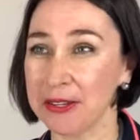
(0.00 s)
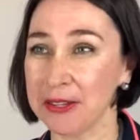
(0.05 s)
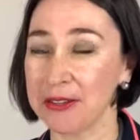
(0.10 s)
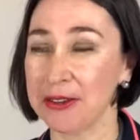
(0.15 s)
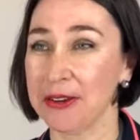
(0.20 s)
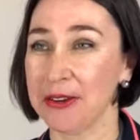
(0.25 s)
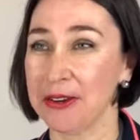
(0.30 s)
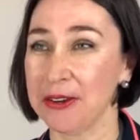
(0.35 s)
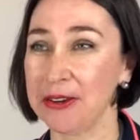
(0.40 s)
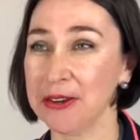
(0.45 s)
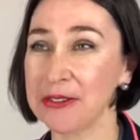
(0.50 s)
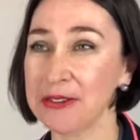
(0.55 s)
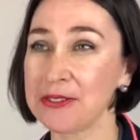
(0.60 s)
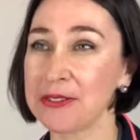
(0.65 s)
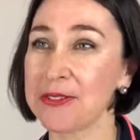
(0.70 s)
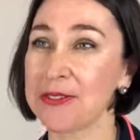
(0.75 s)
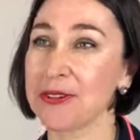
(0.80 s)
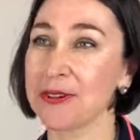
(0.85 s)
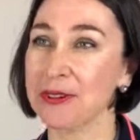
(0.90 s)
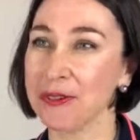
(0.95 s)
can do
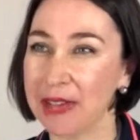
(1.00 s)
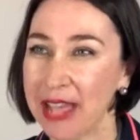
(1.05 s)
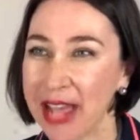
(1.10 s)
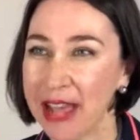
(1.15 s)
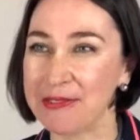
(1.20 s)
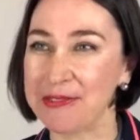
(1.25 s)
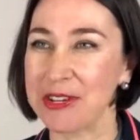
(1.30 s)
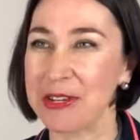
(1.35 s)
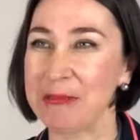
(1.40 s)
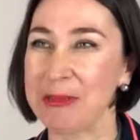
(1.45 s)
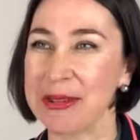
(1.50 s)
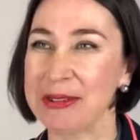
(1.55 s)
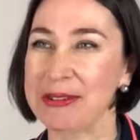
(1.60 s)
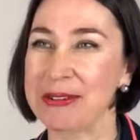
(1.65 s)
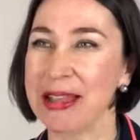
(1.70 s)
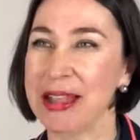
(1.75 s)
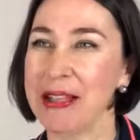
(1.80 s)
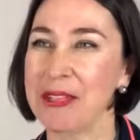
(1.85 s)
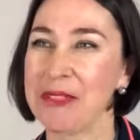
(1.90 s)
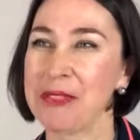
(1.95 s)
to look after your
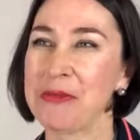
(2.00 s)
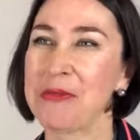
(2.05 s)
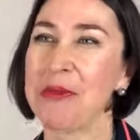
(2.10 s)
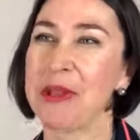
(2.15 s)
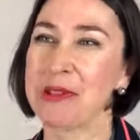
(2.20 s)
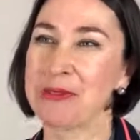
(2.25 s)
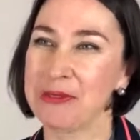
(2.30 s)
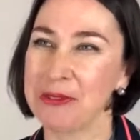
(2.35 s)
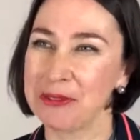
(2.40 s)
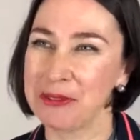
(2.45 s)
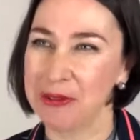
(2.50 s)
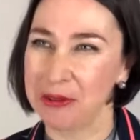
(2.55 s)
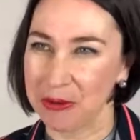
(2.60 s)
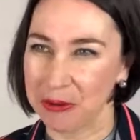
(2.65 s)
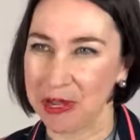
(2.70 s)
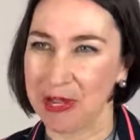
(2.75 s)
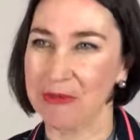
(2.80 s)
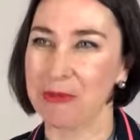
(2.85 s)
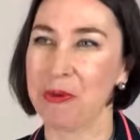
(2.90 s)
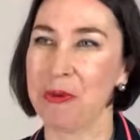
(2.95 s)
mental health when you're
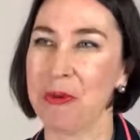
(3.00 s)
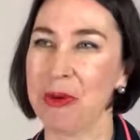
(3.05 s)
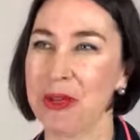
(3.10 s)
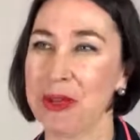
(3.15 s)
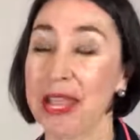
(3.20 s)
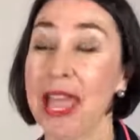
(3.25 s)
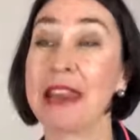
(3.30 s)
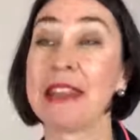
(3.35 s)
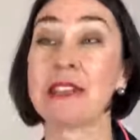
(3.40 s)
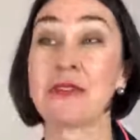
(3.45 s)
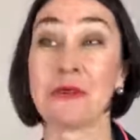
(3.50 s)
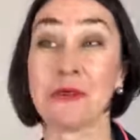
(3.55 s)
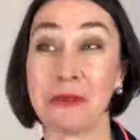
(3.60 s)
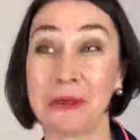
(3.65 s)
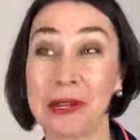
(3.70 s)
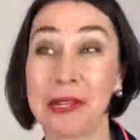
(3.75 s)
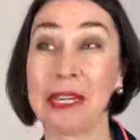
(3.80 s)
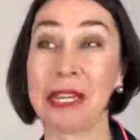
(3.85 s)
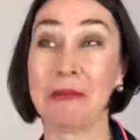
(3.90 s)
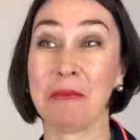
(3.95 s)
looking for work, and it's
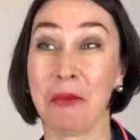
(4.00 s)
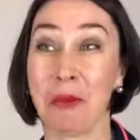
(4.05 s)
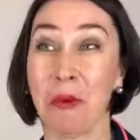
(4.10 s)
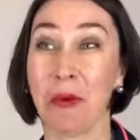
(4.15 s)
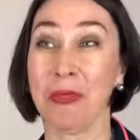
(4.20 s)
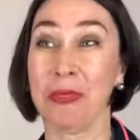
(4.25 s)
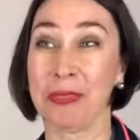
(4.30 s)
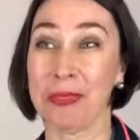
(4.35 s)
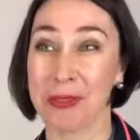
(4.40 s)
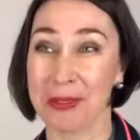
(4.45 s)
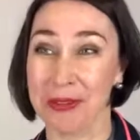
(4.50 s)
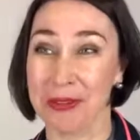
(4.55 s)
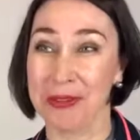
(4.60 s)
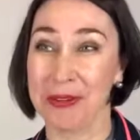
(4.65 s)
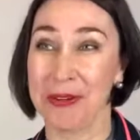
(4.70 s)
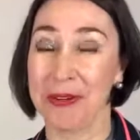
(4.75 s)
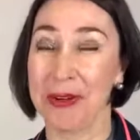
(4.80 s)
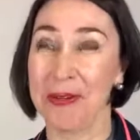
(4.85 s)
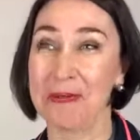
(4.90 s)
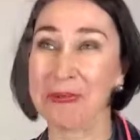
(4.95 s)
really important that you
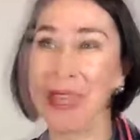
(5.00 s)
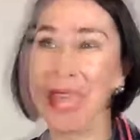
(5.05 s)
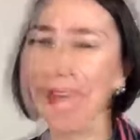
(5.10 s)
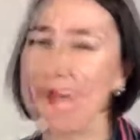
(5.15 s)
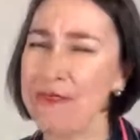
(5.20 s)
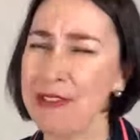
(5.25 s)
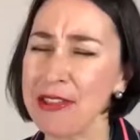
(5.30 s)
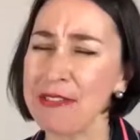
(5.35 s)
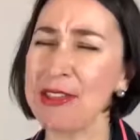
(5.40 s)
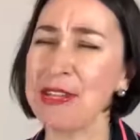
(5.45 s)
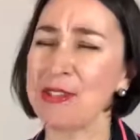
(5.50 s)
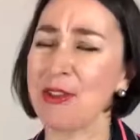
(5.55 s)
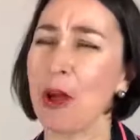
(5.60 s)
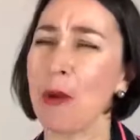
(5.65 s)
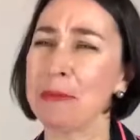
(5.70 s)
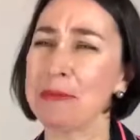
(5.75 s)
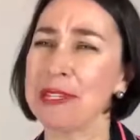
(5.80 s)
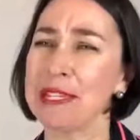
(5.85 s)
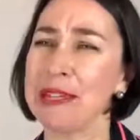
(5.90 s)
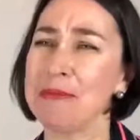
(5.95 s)
do. My very
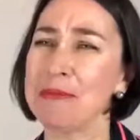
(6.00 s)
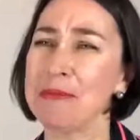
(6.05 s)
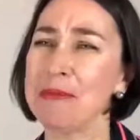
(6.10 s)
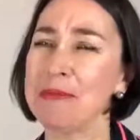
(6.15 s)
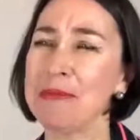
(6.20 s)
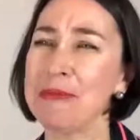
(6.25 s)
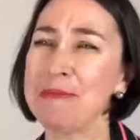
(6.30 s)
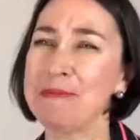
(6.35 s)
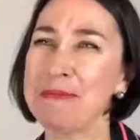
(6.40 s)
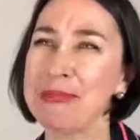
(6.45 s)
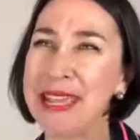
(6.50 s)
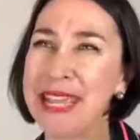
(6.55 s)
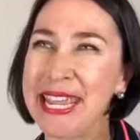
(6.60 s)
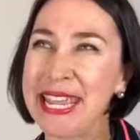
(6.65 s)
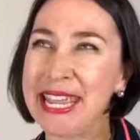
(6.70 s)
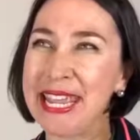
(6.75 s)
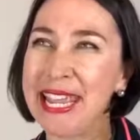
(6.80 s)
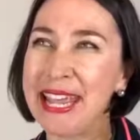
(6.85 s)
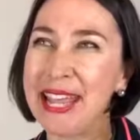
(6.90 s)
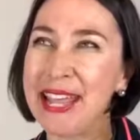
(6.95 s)
top tip would
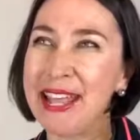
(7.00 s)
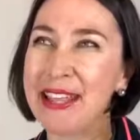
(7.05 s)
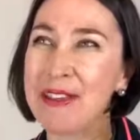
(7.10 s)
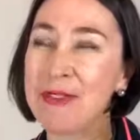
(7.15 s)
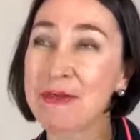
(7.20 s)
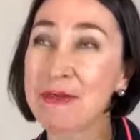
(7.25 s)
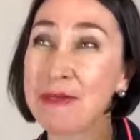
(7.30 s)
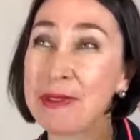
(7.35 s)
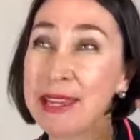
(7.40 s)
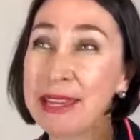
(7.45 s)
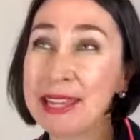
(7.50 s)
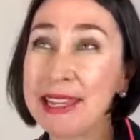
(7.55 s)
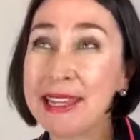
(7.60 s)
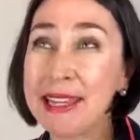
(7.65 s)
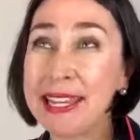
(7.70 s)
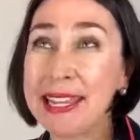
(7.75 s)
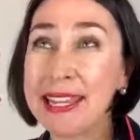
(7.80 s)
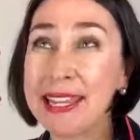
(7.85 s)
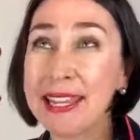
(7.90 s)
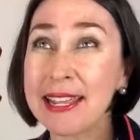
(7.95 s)
be
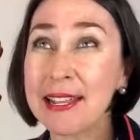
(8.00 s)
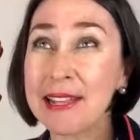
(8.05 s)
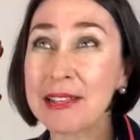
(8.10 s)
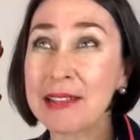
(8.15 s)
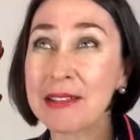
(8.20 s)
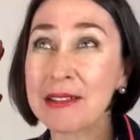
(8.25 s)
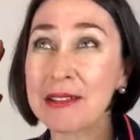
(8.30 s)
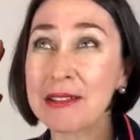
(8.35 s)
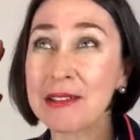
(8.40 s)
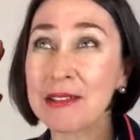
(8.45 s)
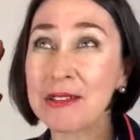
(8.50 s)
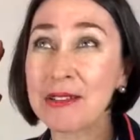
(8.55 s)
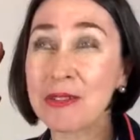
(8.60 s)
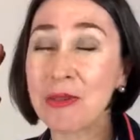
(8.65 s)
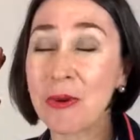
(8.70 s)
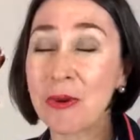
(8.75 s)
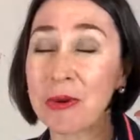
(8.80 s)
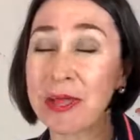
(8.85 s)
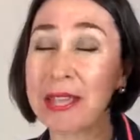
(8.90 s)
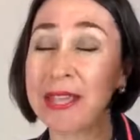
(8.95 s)
really
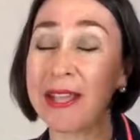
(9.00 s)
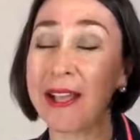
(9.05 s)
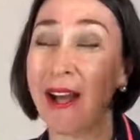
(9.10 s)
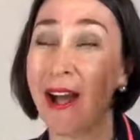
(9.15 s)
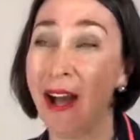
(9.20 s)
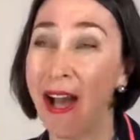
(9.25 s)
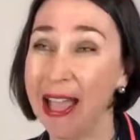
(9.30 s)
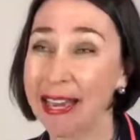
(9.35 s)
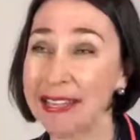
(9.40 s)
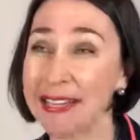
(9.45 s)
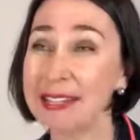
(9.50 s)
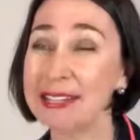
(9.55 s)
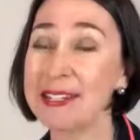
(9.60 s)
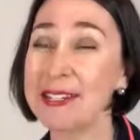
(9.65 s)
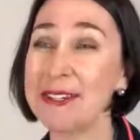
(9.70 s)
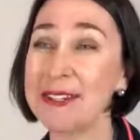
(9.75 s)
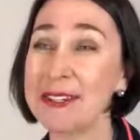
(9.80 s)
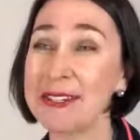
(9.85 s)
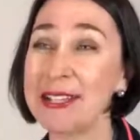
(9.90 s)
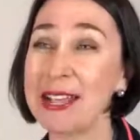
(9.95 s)
talking kindly
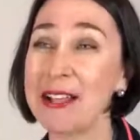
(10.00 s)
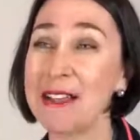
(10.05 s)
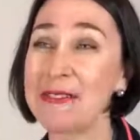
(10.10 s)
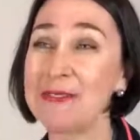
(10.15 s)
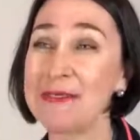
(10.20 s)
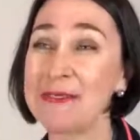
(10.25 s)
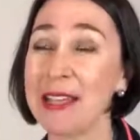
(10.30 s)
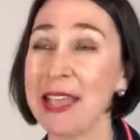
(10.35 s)
to yourself